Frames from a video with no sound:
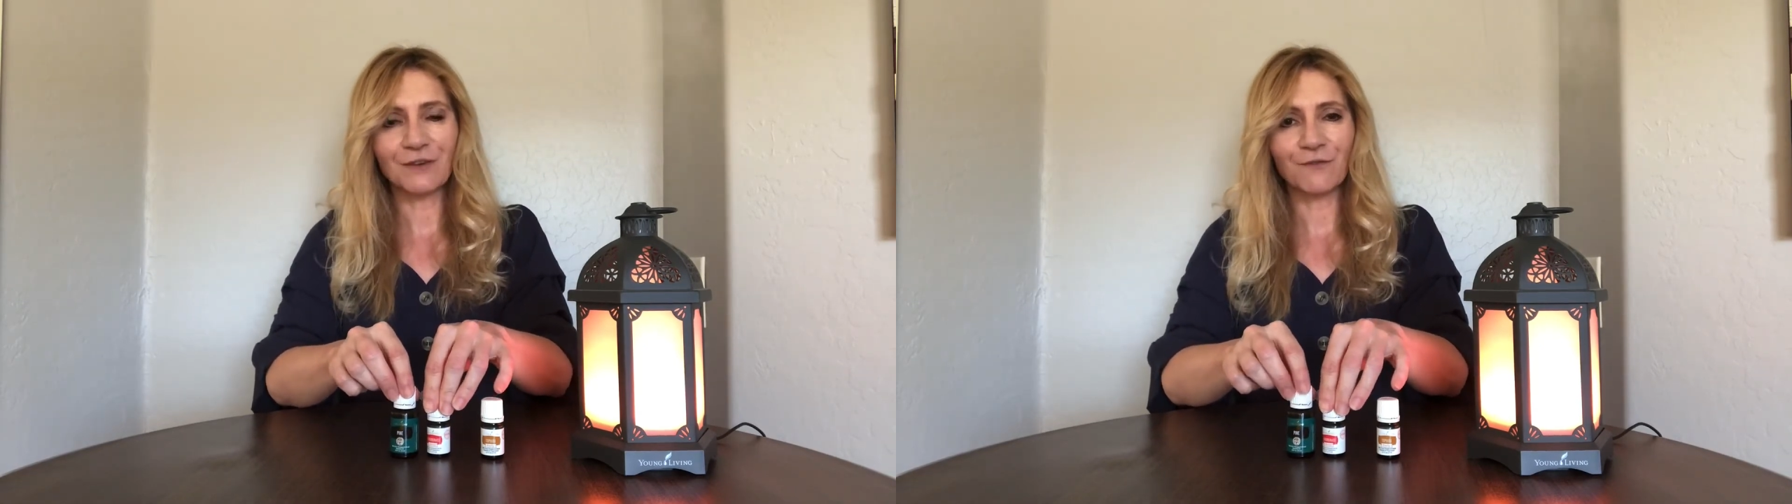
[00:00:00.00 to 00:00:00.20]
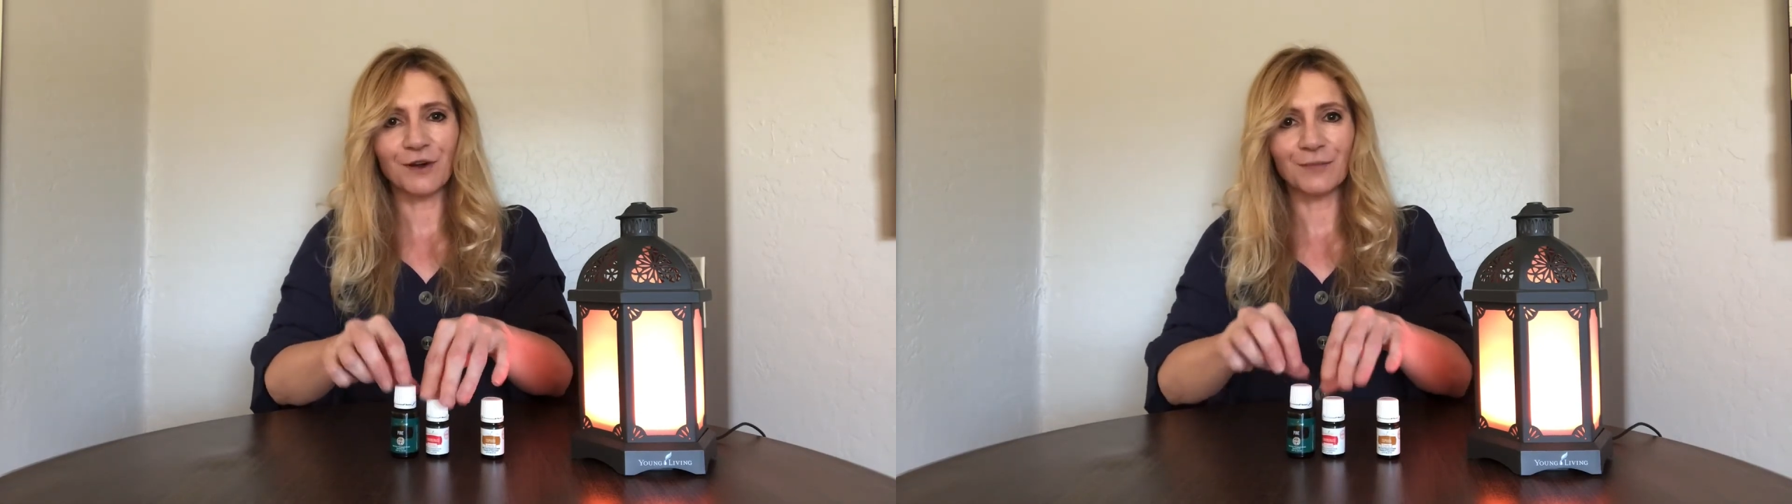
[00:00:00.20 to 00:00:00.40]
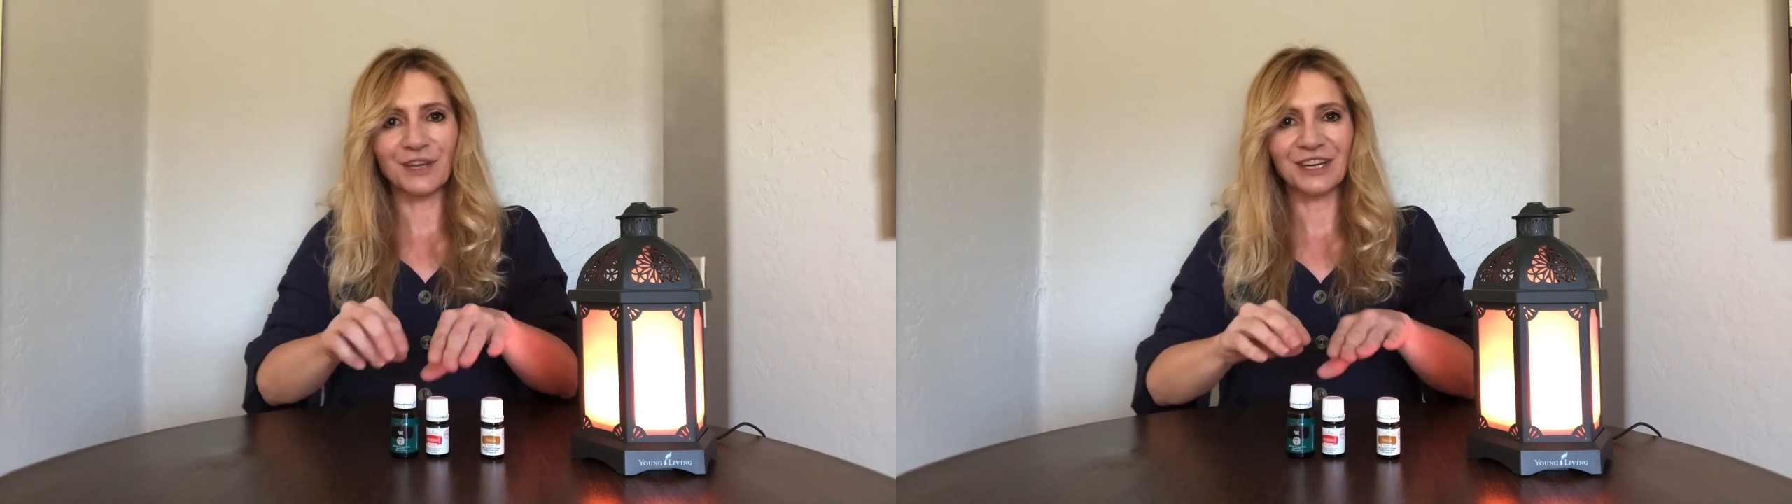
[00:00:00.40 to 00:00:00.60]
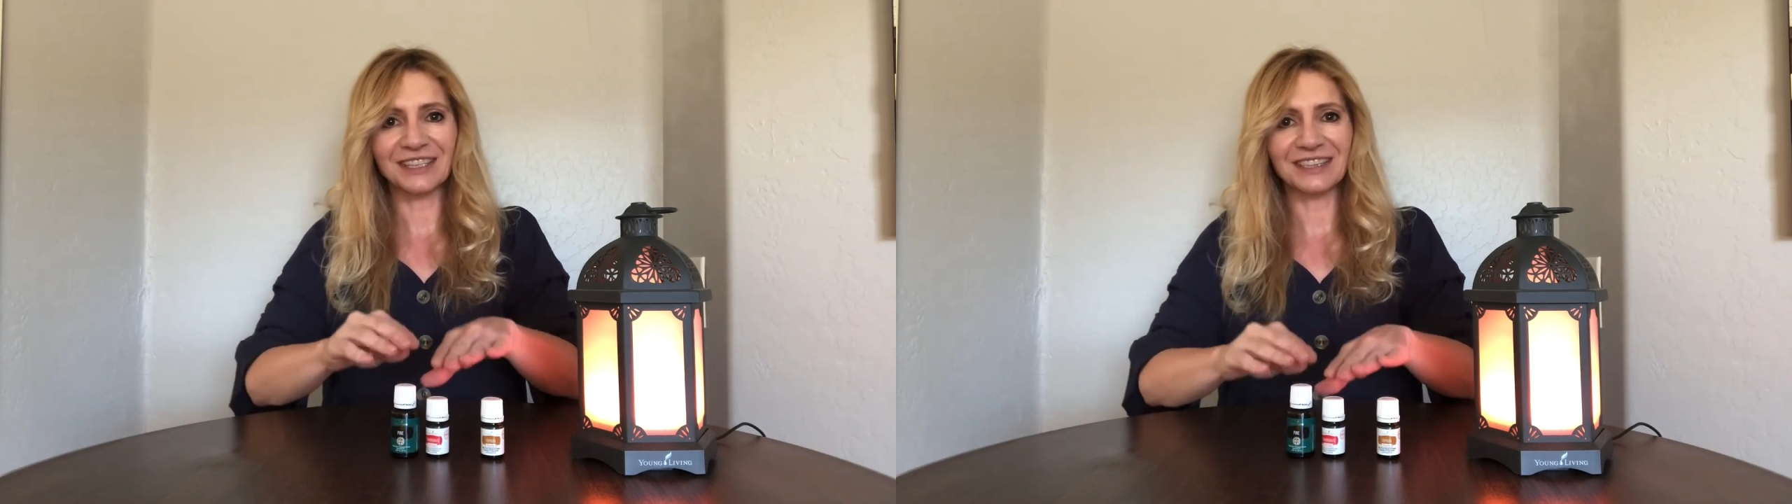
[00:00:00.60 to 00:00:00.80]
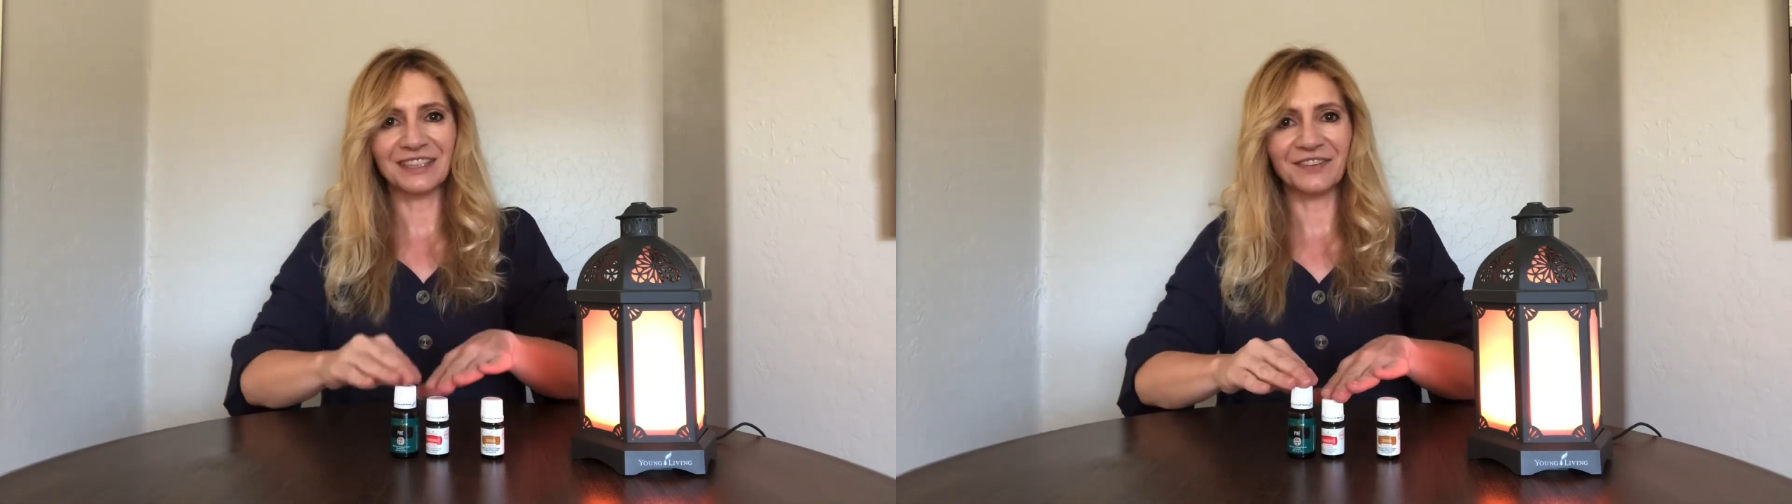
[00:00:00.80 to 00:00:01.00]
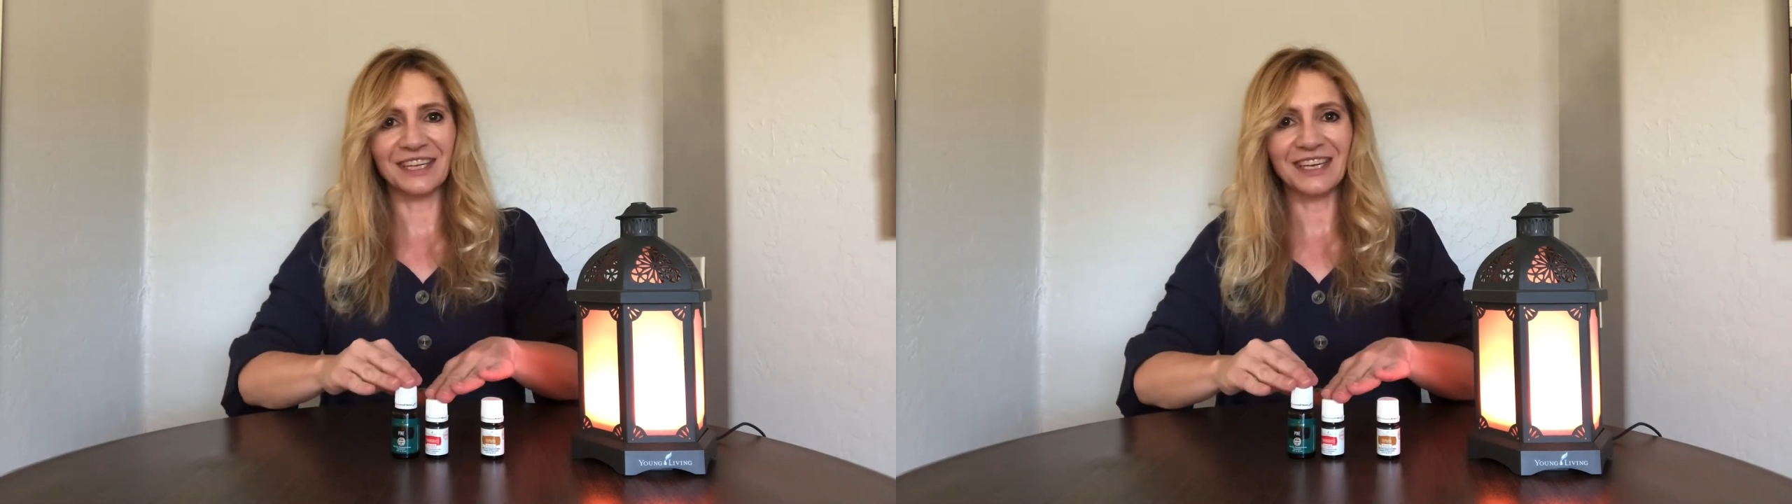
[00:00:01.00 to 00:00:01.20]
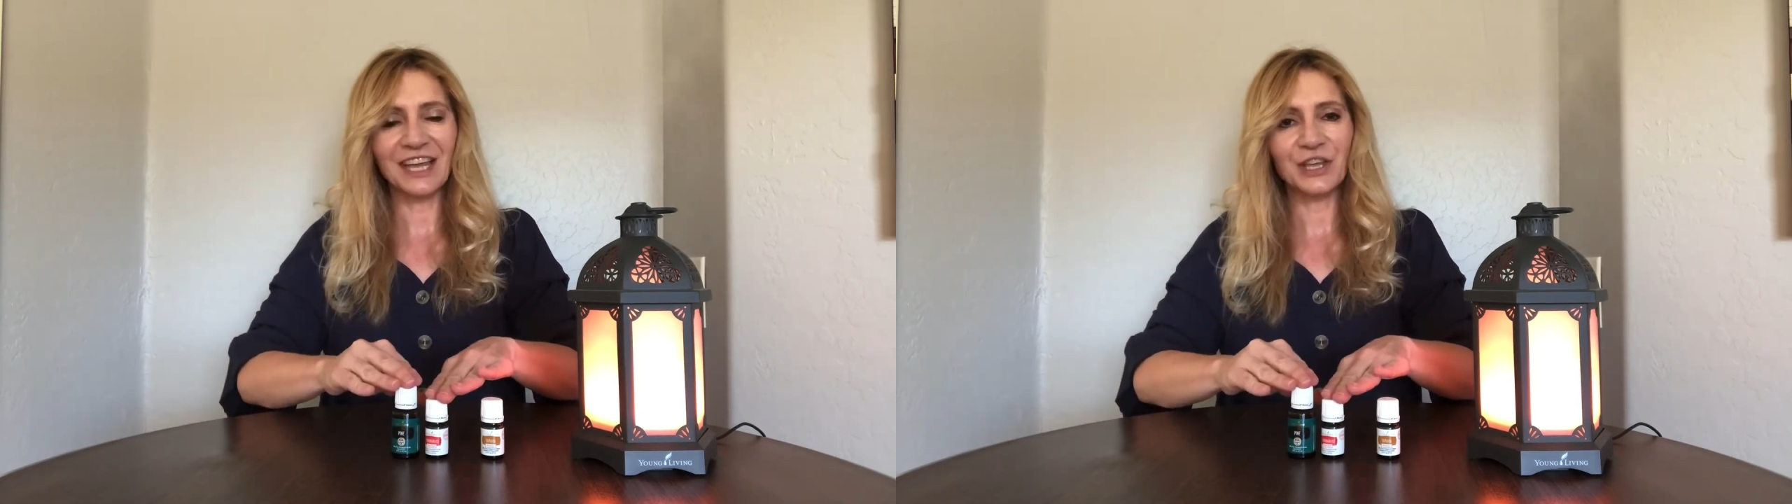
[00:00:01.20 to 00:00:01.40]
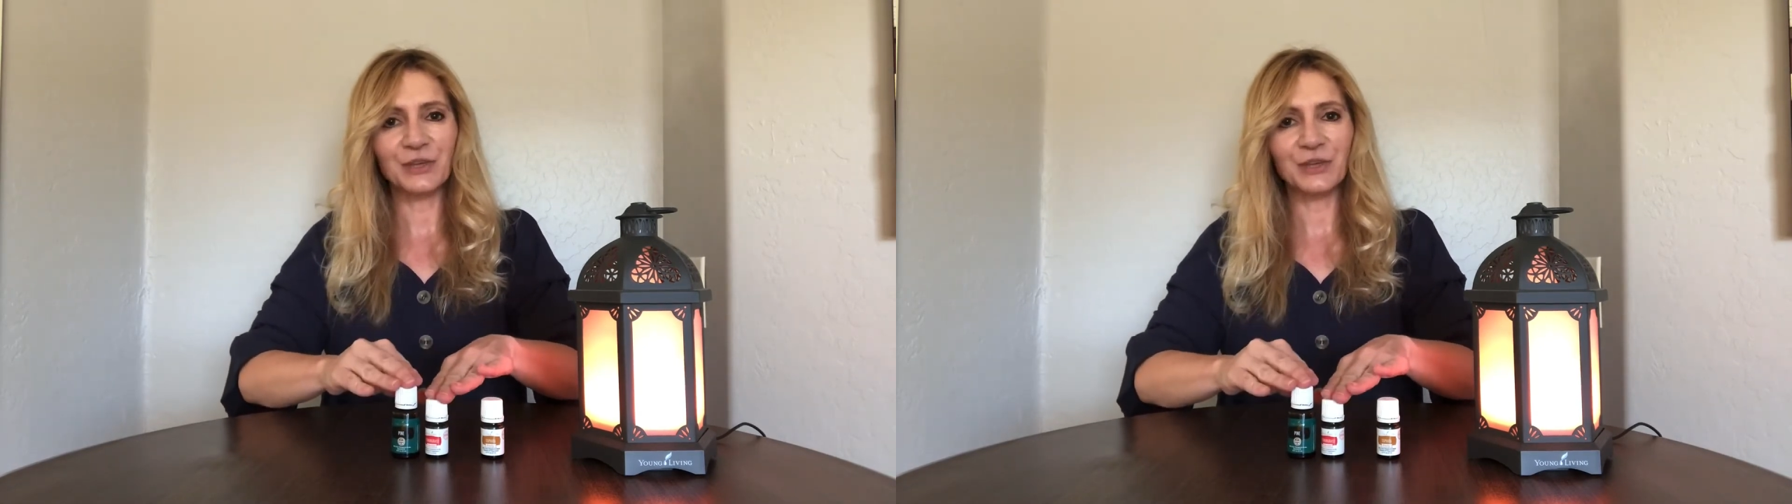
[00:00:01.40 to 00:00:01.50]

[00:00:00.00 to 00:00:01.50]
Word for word: from Young Living,